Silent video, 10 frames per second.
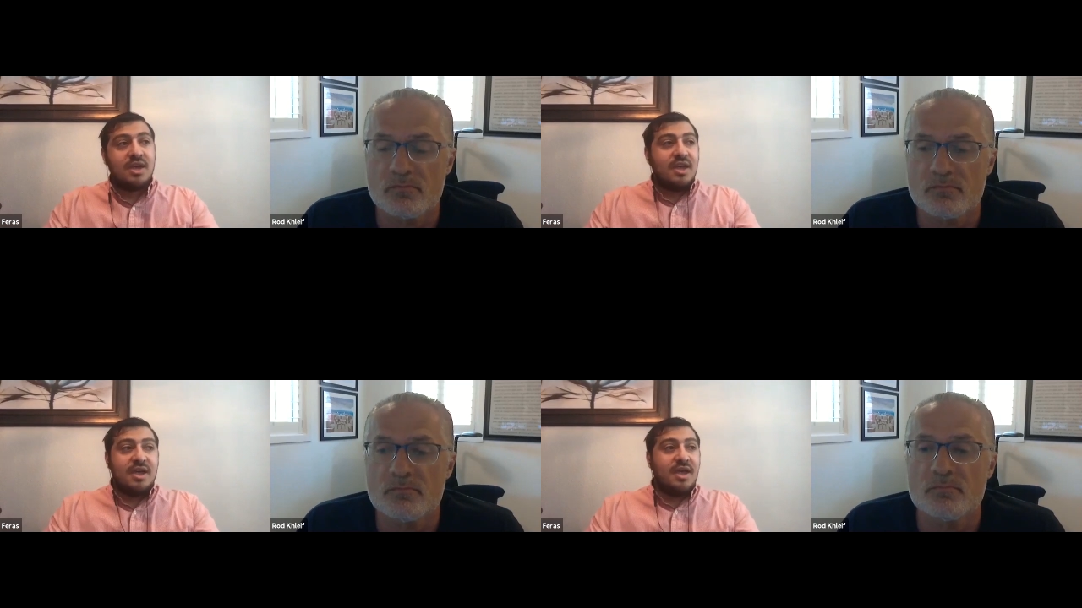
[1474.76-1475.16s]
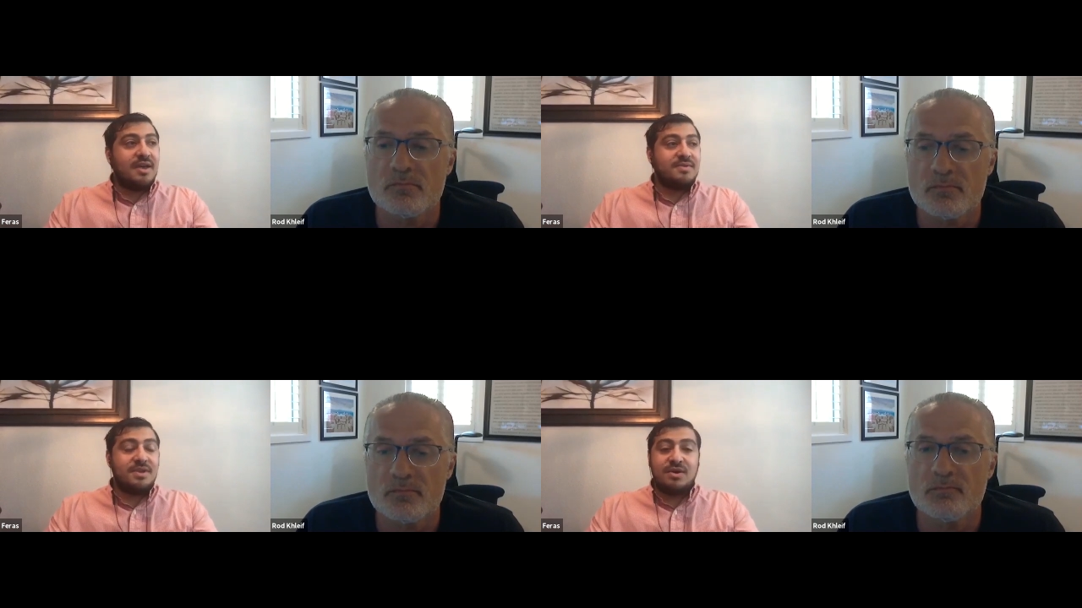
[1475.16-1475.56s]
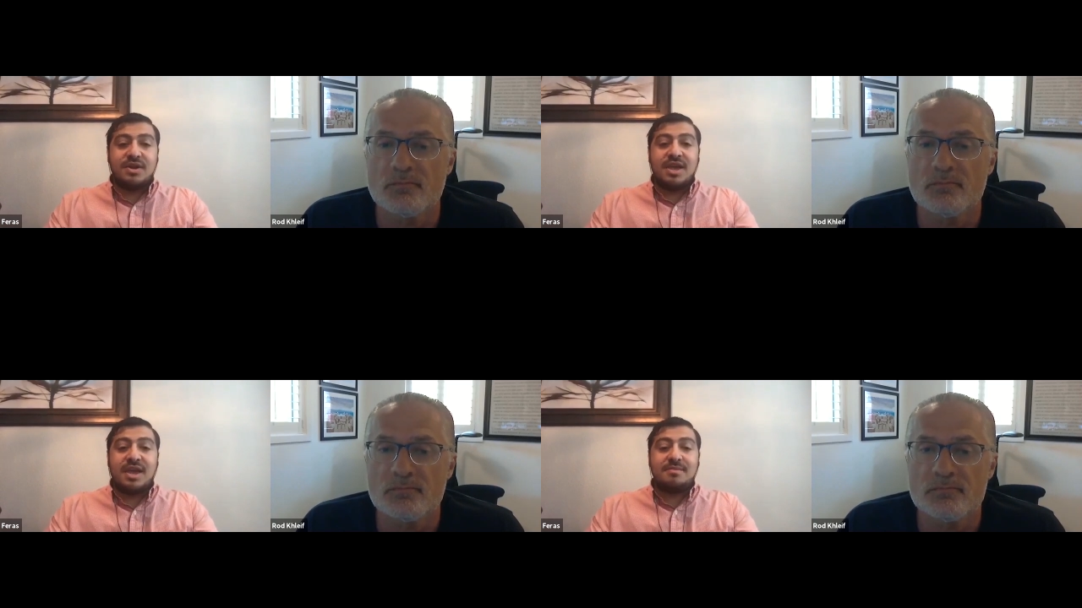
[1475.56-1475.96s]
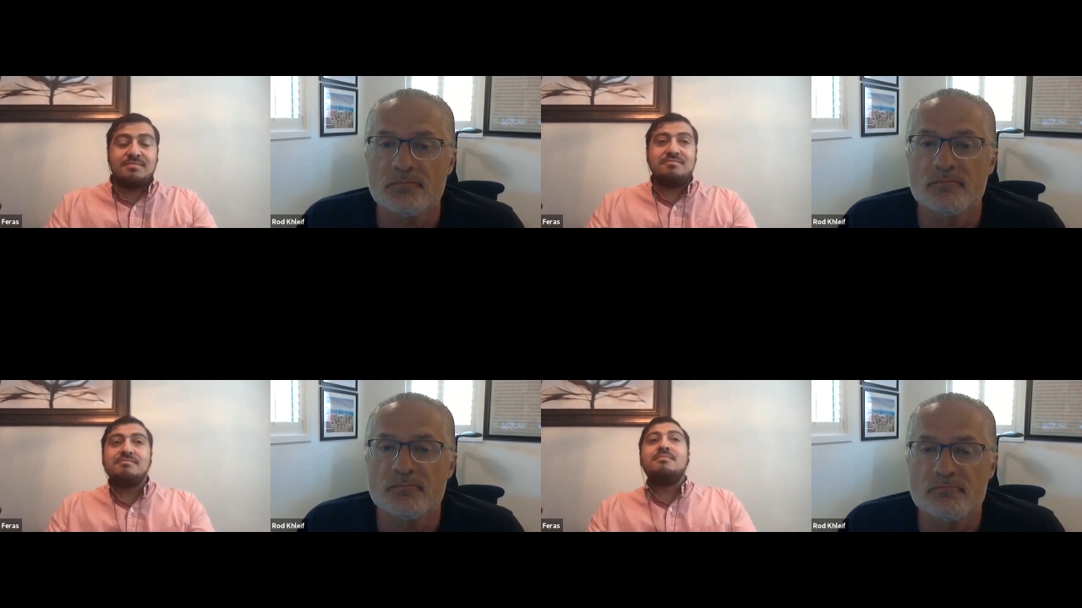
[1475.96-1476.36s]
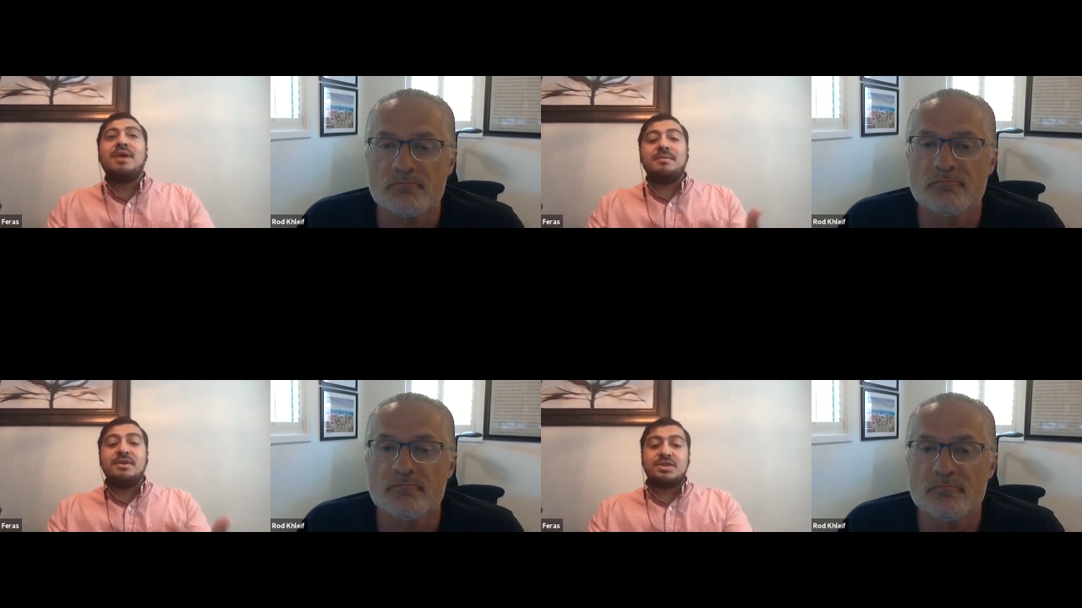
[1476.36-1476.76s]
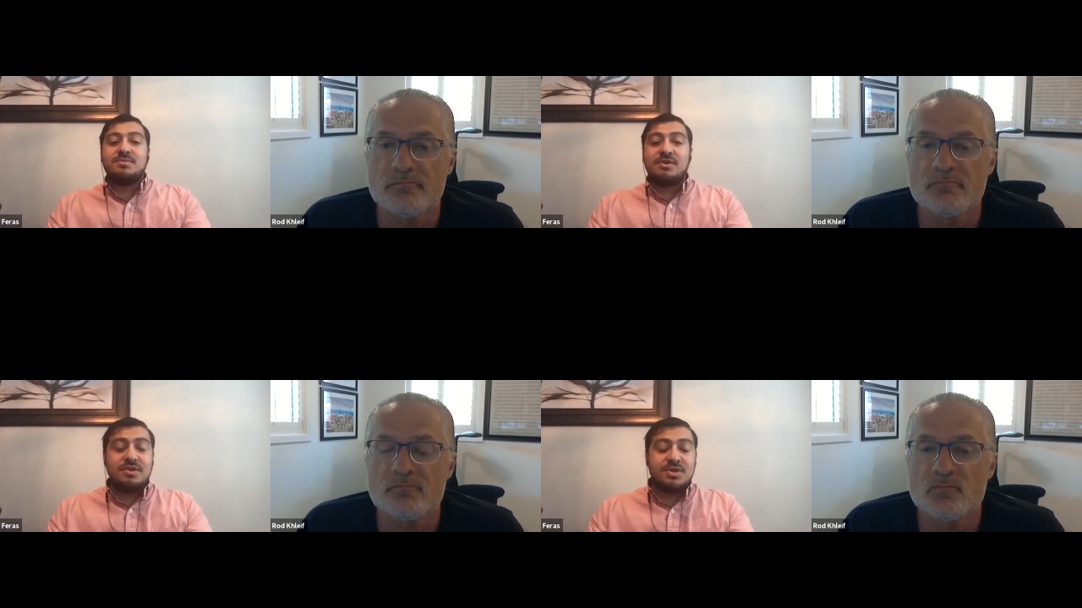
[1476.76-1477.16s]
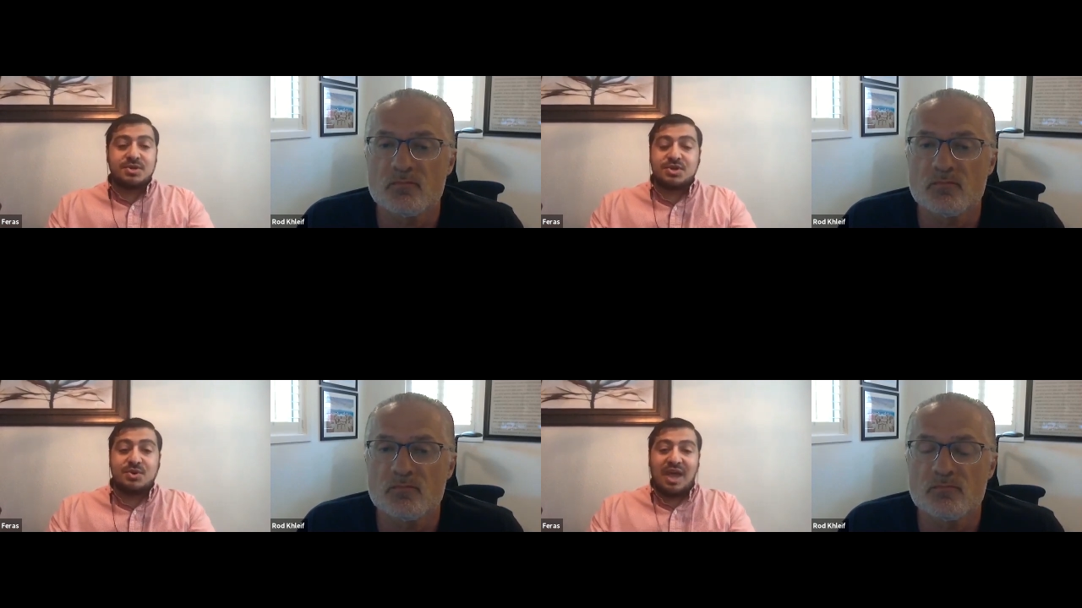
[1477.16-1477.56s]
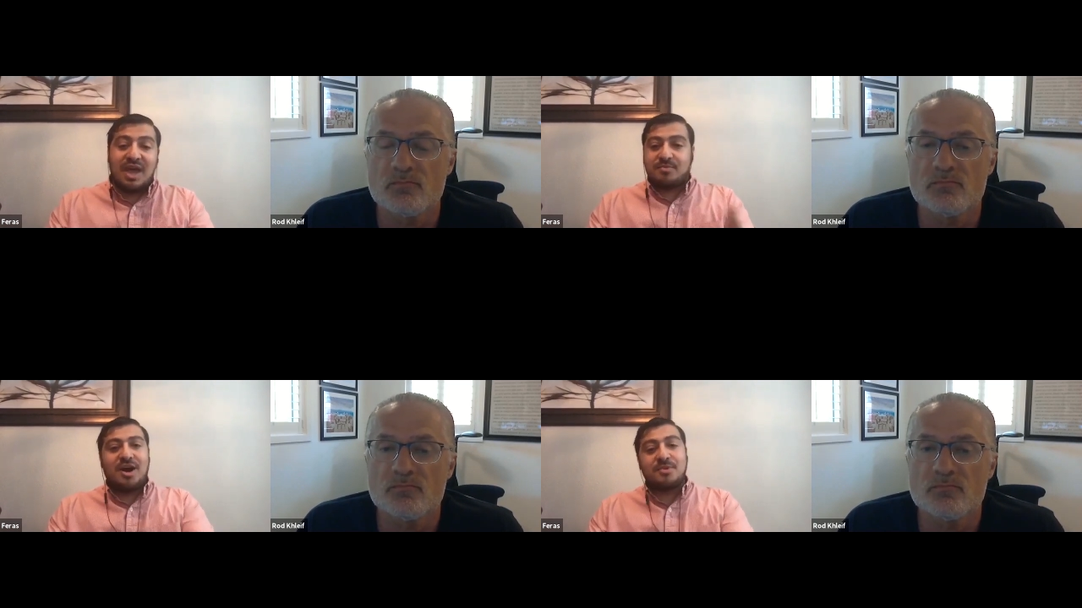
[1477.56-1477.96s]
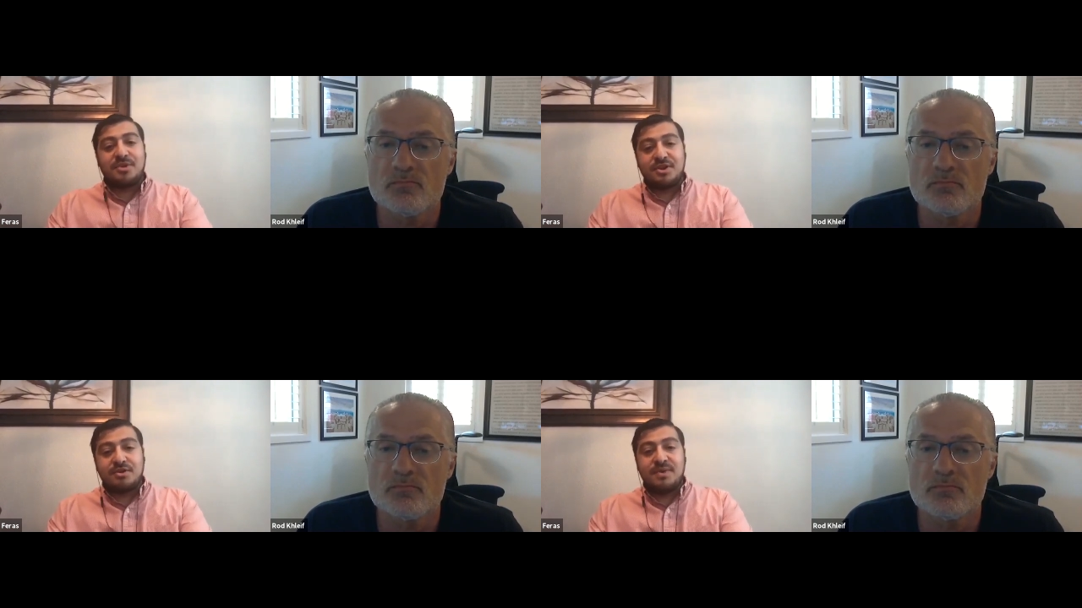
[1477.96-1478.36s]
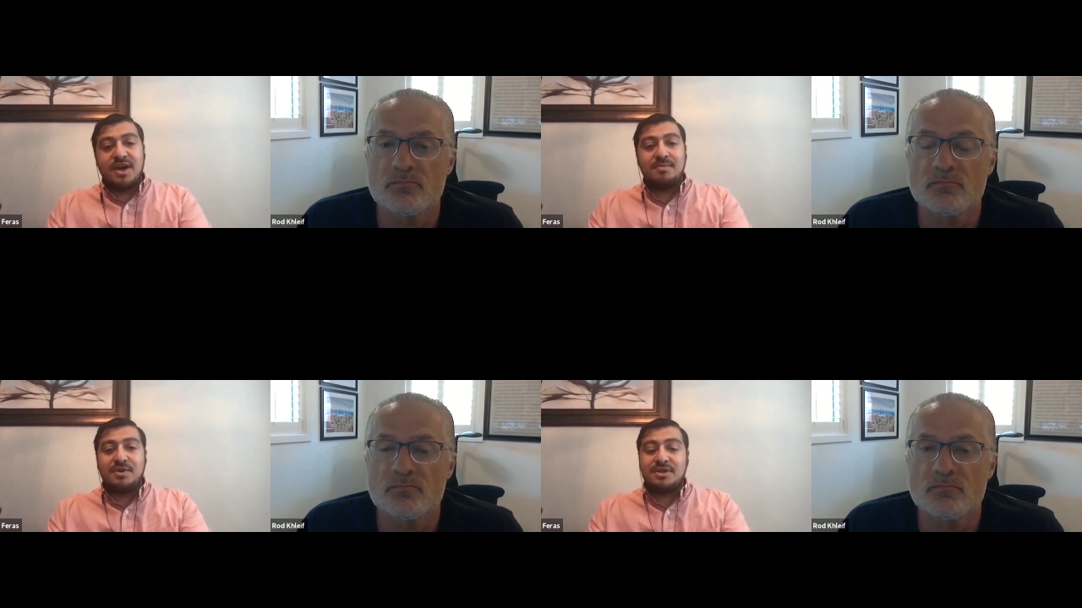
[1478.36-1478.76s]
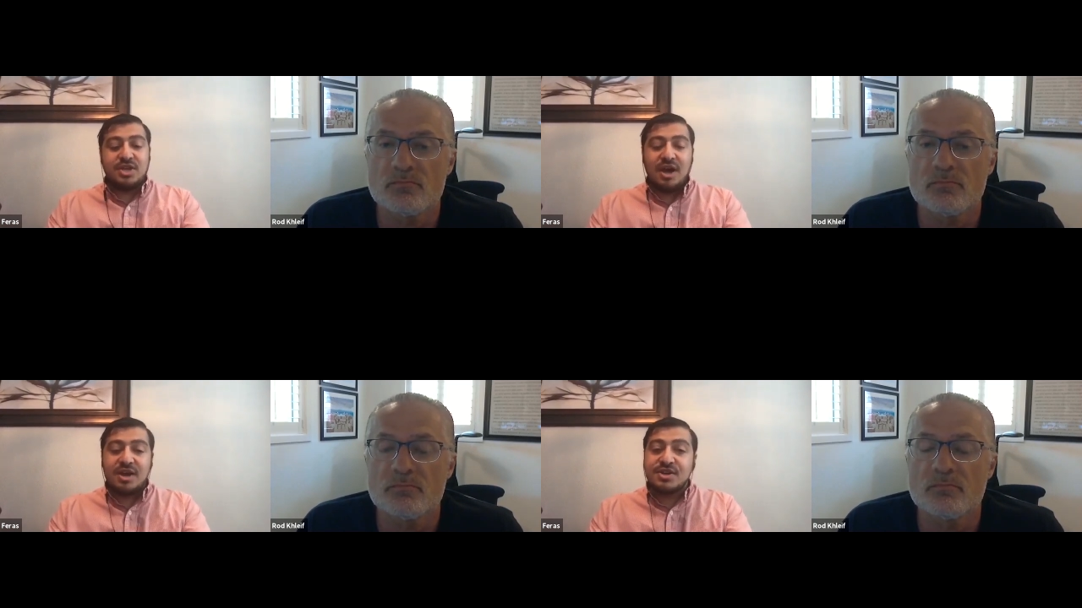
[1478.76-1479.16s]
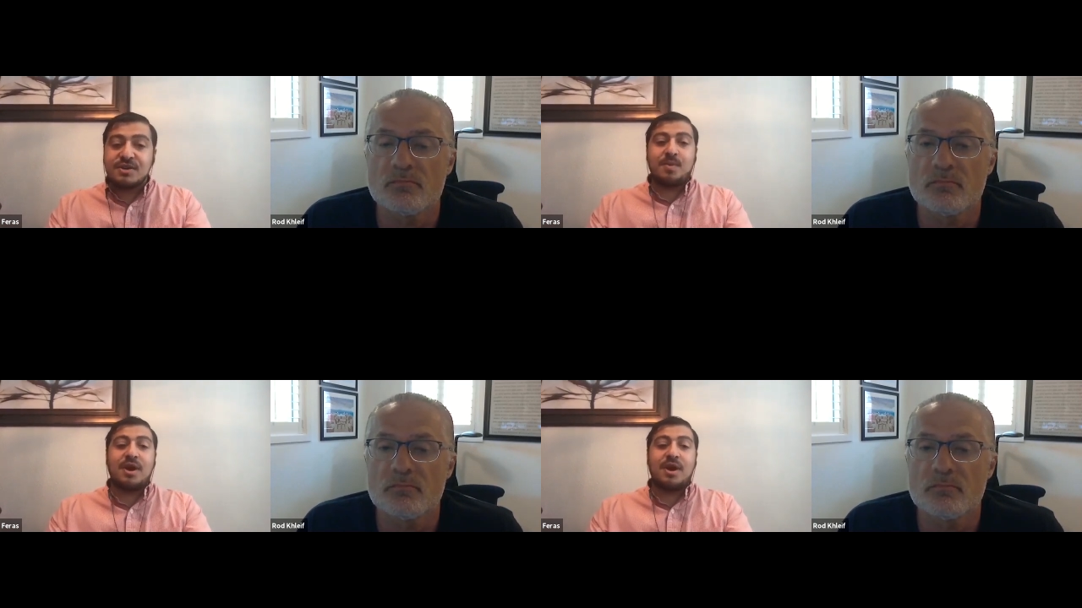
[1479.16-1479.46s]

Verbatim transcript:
Speaker 1: and you know, again, maybe some of your listeners don't have a property nearby, but talk to your property